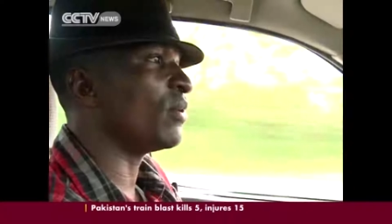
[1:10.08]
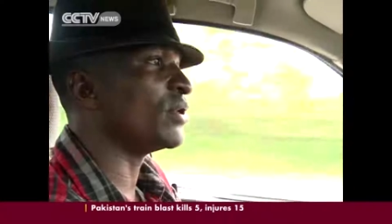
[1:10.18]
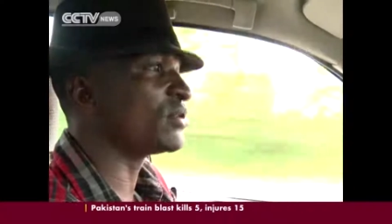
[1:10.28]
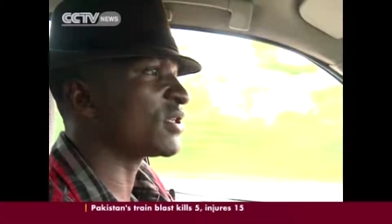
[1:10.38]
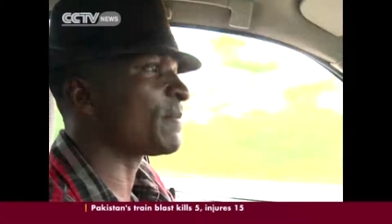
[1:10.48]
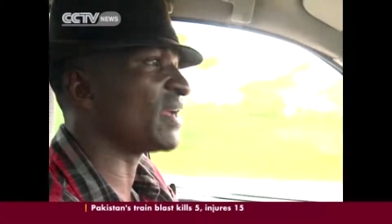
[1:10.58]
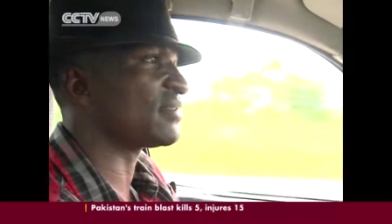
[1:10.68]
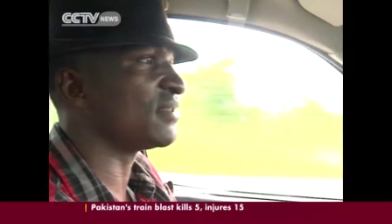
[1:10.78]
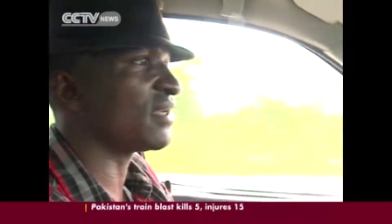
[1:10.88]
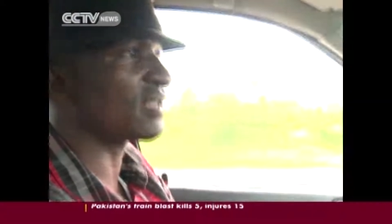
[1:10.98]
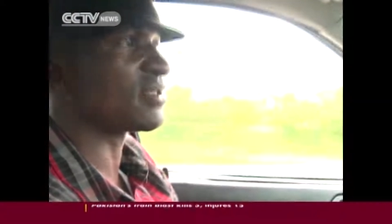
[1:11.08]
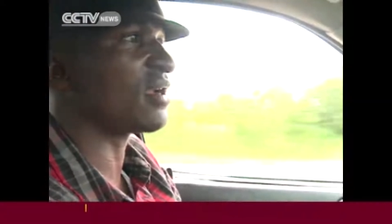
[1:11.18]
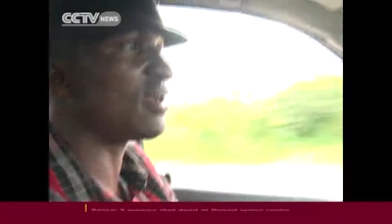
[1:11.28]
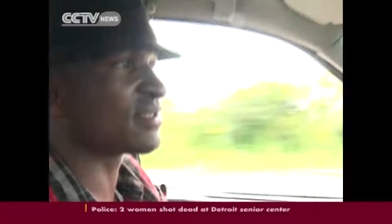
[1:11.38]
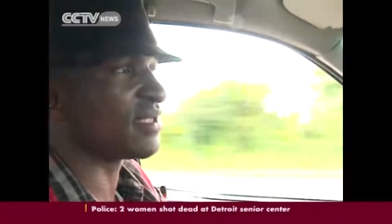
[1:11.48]
We just passed in
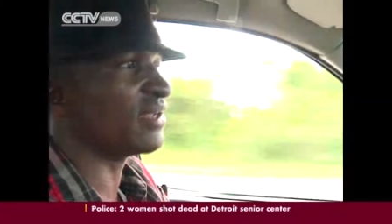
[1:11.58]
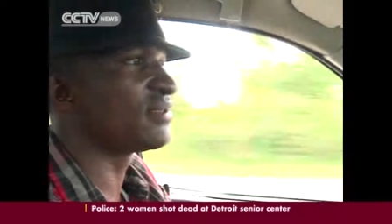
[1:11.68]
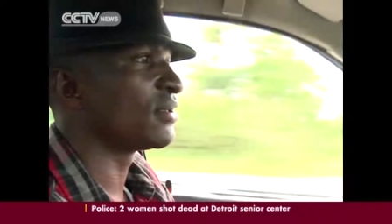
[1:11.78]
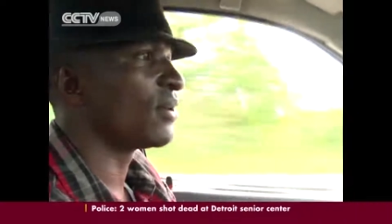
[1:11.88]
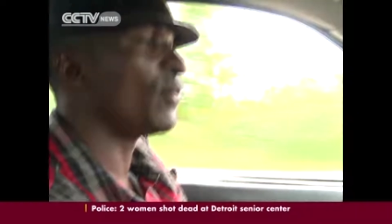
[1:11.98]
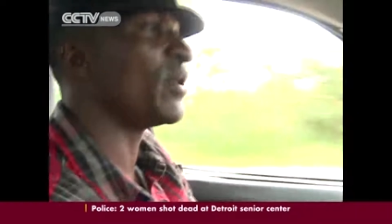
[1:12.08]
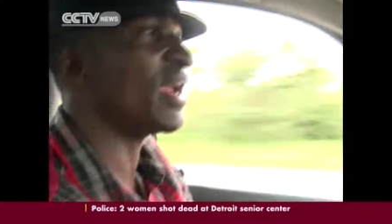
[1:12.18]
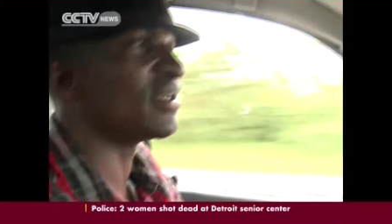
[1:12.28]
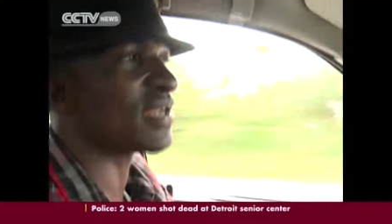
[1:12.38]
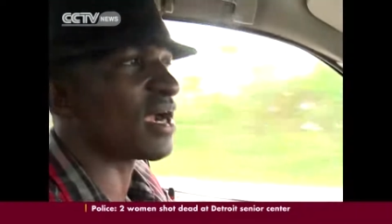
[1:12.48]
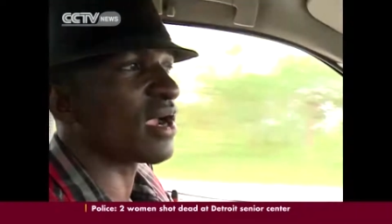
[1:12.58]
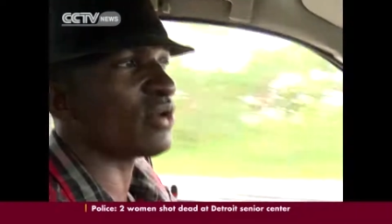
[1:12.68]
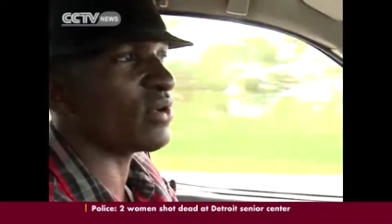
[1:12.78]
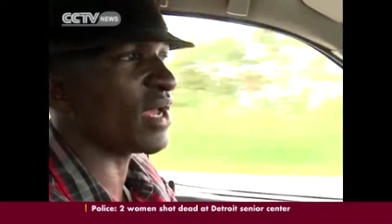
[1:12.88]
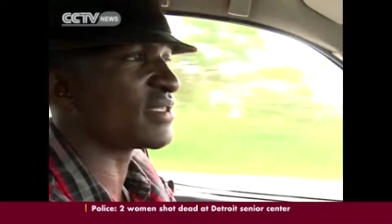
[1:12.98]
Nasarawa State, we entered
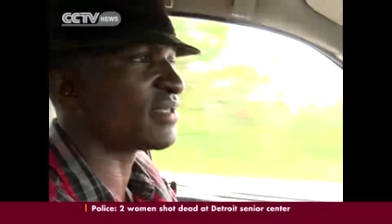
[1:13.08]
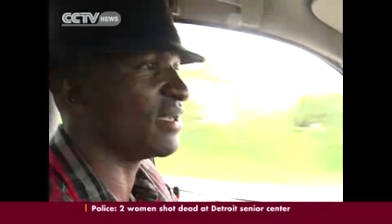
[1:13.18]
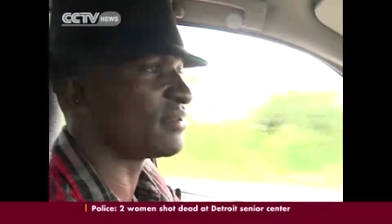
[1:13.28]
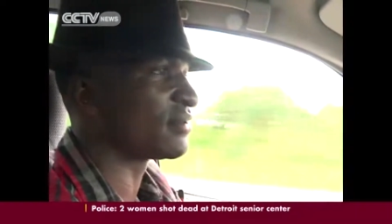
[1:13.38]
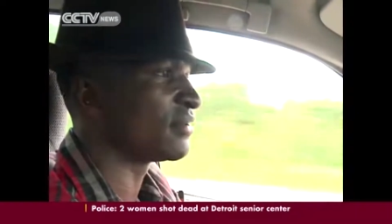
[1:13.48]
Kaduna State.